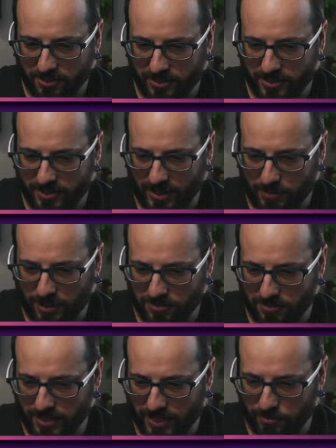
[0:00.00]
same
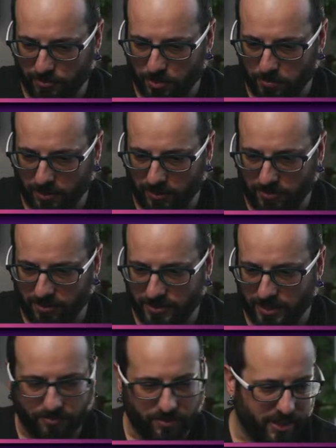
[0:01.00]
exercise with OpenCode
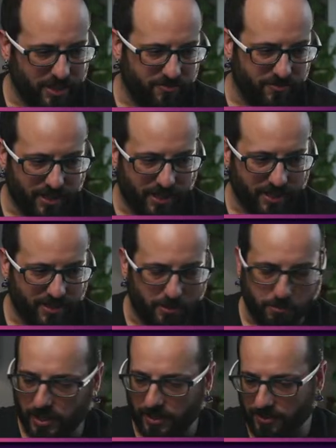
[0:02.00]
itself and get VI key
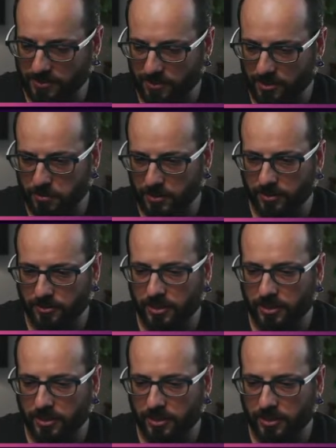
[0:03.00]
bindings in OpenCode.